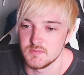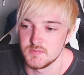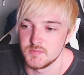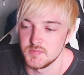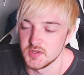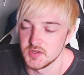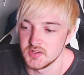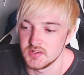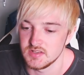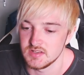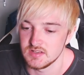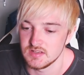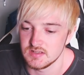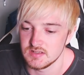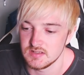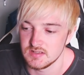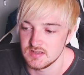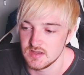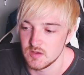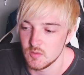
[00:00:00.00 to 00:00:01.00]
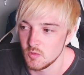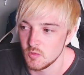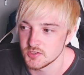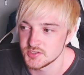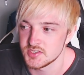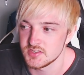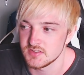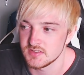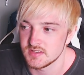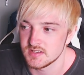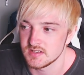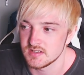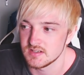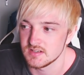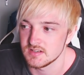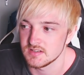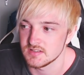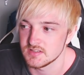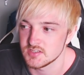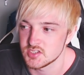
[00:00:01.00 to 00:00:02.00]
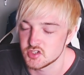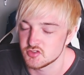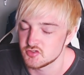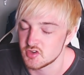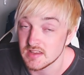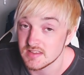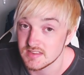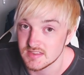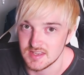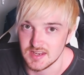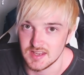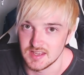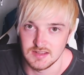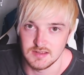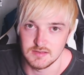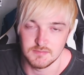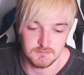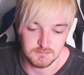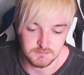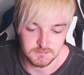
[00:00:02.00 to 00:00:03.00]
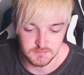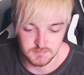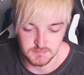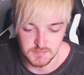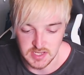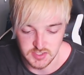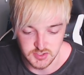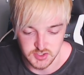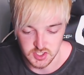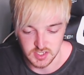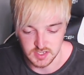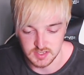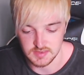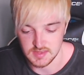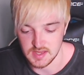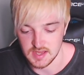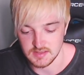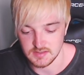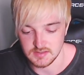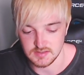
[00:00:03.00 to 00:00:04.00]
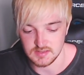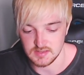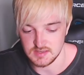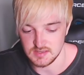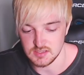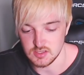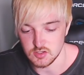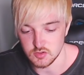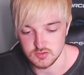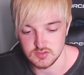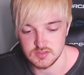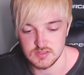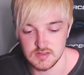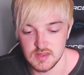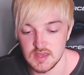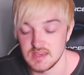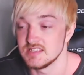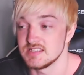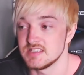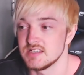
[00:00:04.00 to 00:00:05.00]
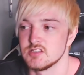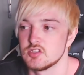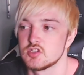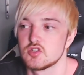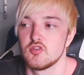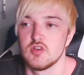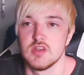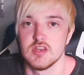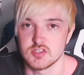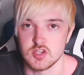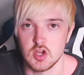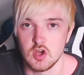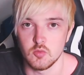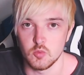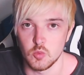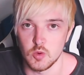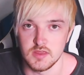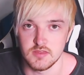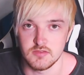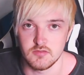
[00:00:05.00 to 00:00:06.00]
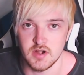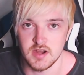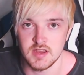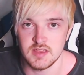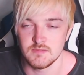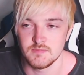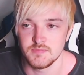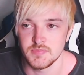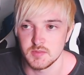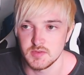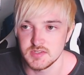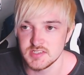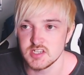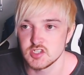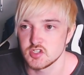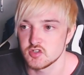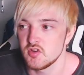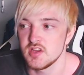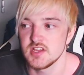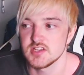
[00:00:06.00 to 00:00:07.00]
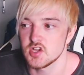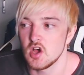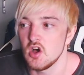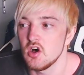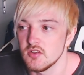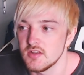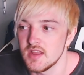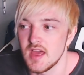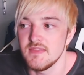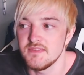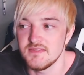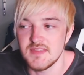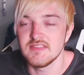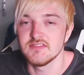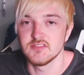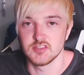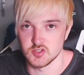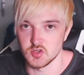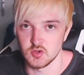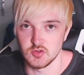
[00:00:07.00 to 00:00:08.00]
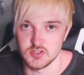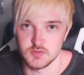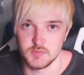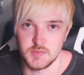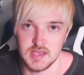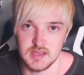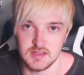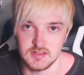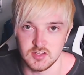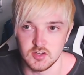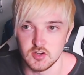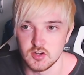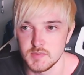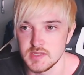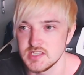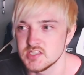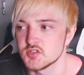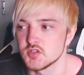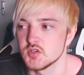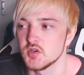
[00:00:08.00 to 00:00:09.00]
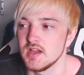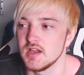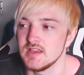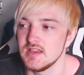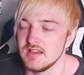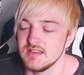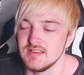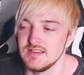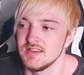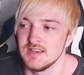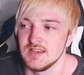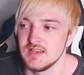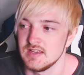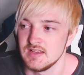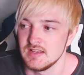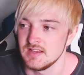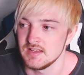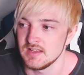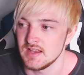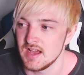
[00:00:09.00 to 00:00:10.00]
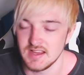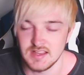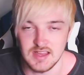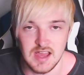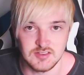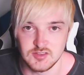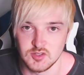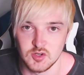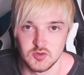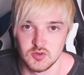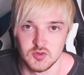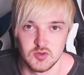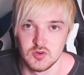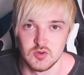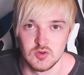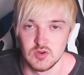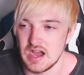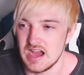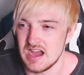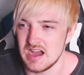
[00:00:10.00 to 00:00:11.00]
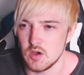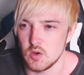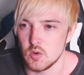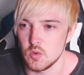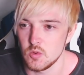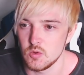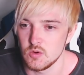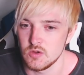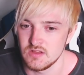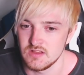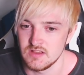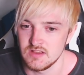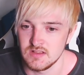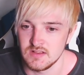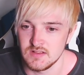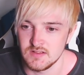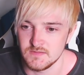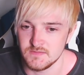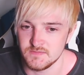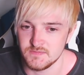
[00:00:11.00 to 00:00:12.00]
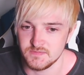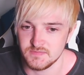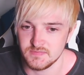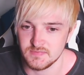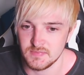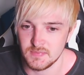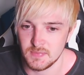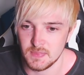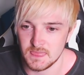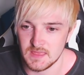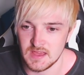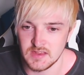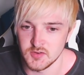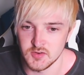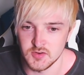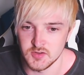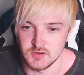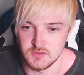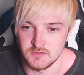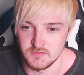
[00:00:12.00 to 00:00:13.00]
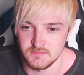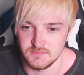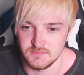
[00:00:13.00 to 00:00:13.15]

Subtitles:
But it wasn't the strengthening magic that he used, that he says trace on with, right? We said trace on, and then the swords appeared, you know what I mean? So I don't know how, I don't know.